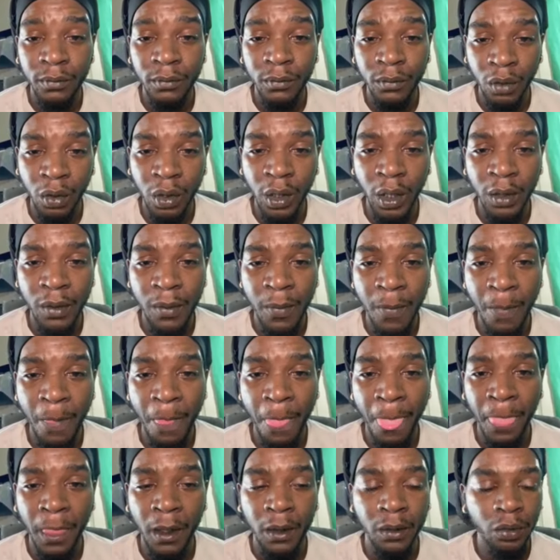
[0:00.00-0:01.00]
Okay?
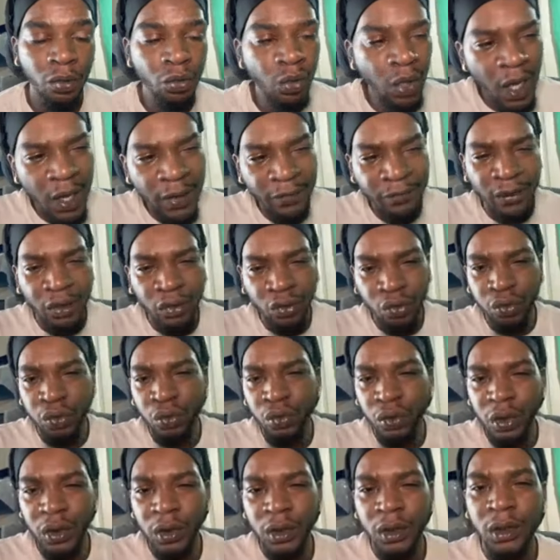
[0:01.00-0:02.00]
You have to
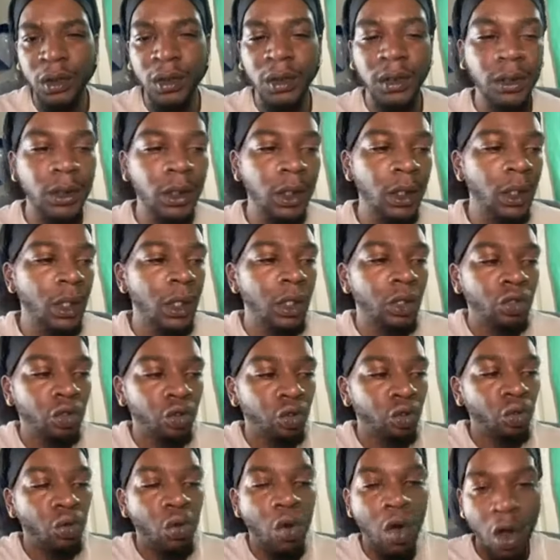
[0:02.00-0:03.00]
truly understand that
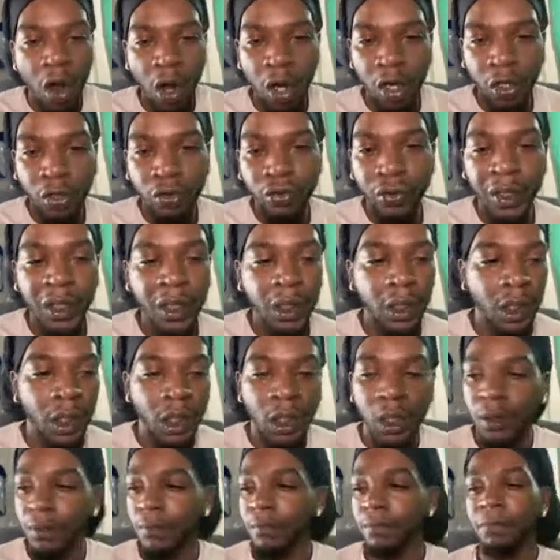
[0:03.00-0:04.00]
you are great,
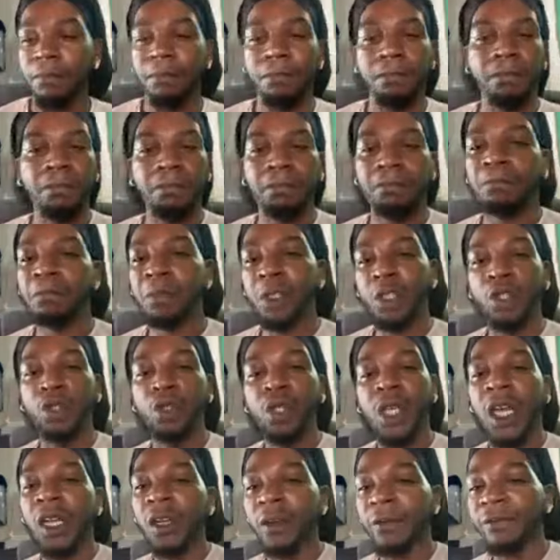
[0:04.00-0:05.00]
but you
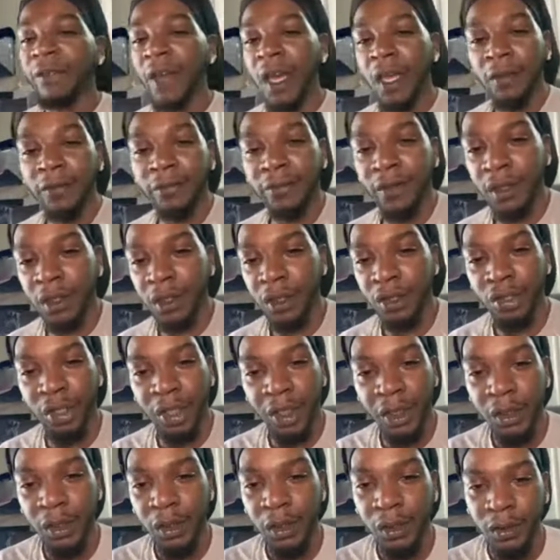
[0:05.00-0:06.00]
got to fight for your
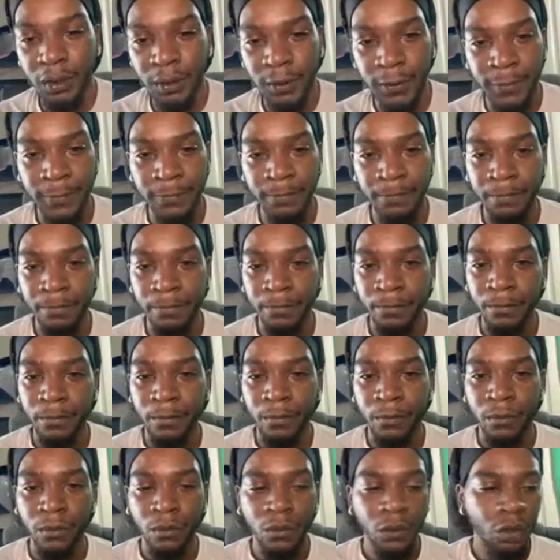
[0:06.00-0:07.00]
greatness.
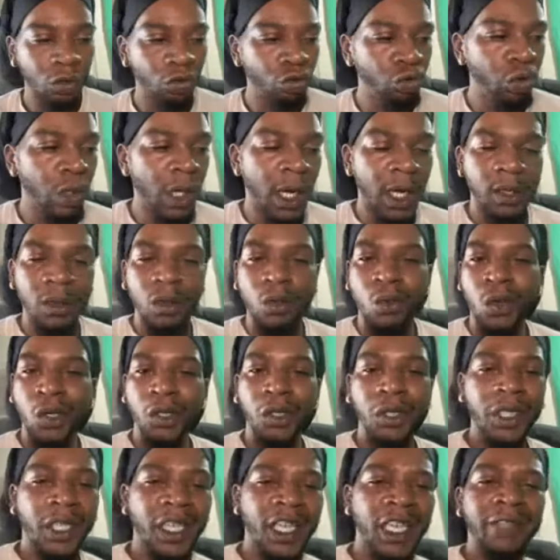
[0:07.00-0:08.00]
You got to work
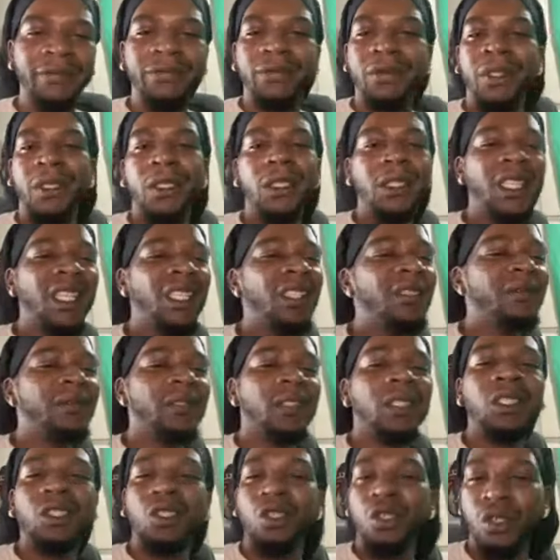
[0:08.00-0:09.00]
every day for
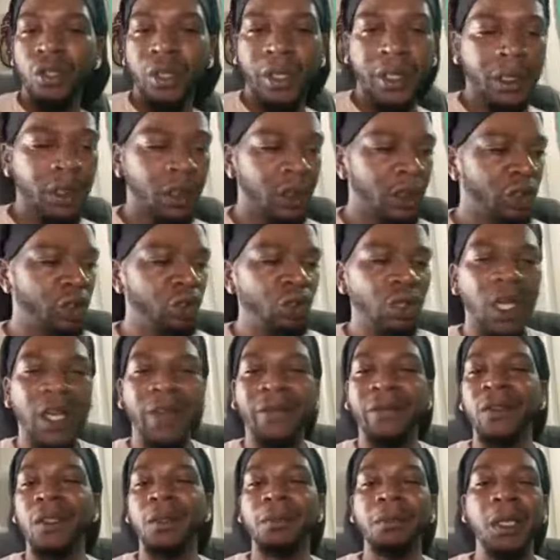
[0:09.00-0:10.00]
your greatness. You
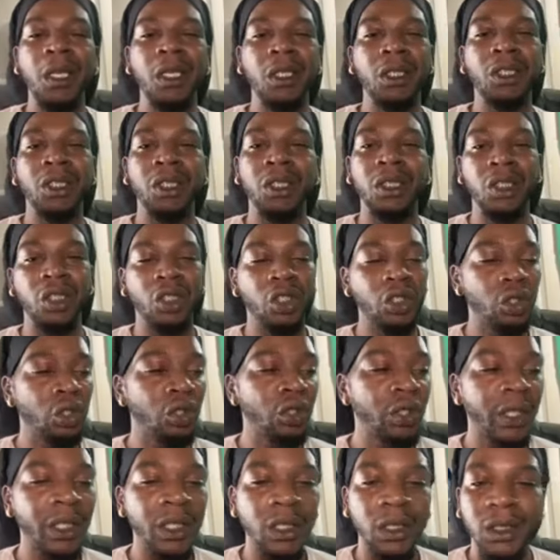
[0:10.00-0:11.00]
have to make sure that your
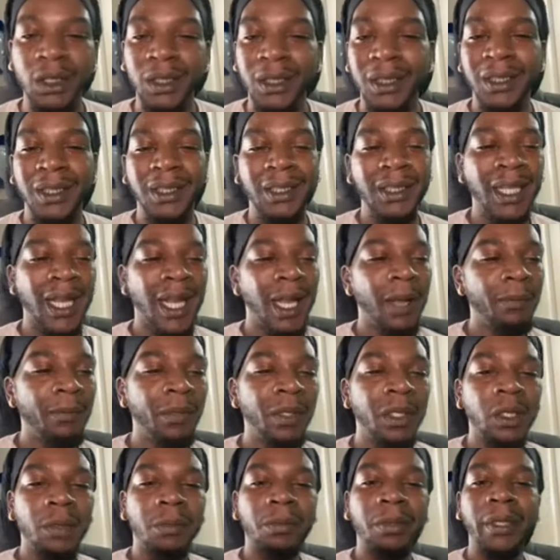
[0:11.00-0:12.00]
greatness is not
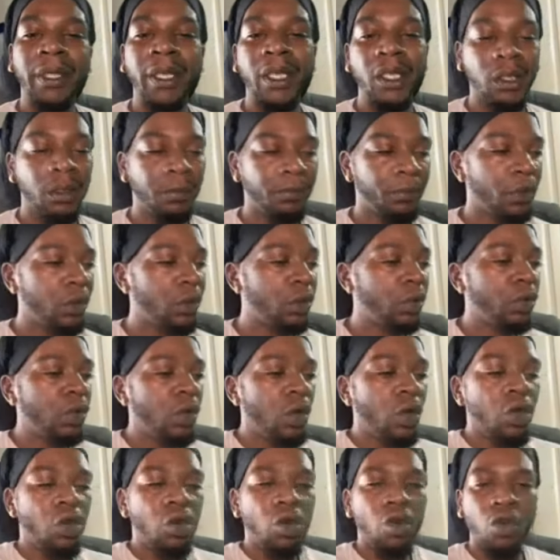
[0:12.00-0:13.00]
being played upon
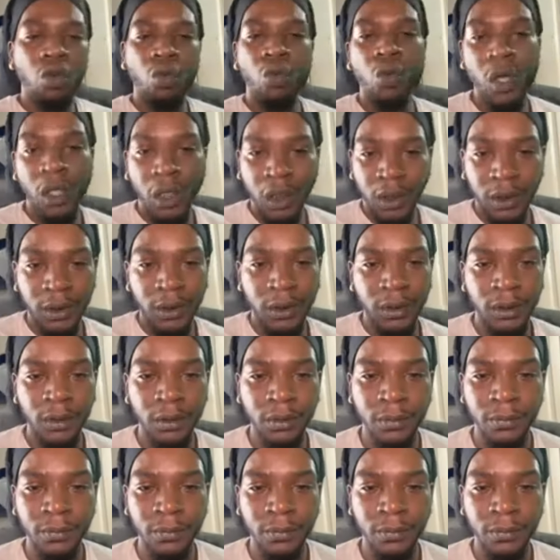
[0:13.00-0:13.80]
or wasted.